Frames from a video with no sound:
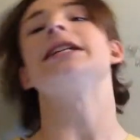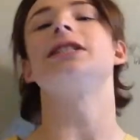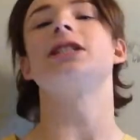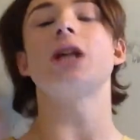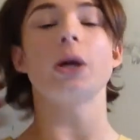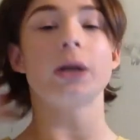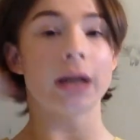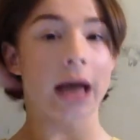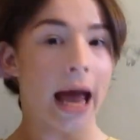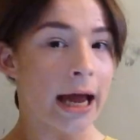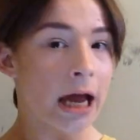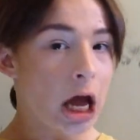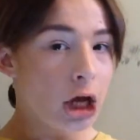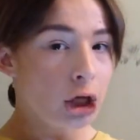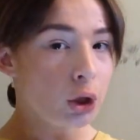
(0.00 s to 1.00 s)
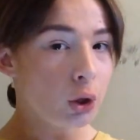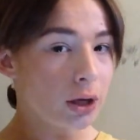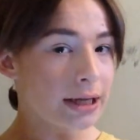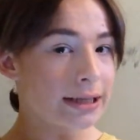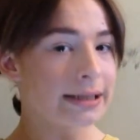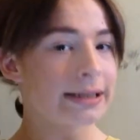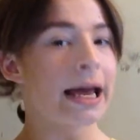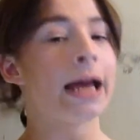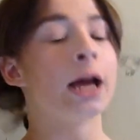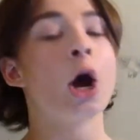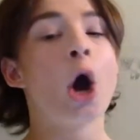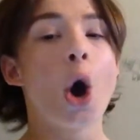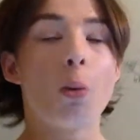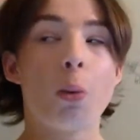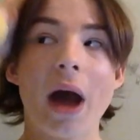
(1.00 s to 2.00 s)
It's okay, you can take
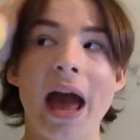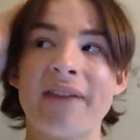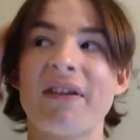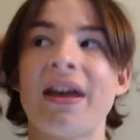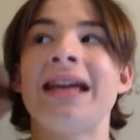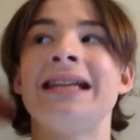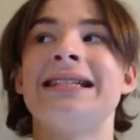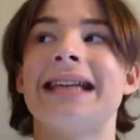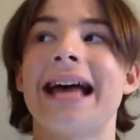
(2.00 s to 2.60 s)
whatever it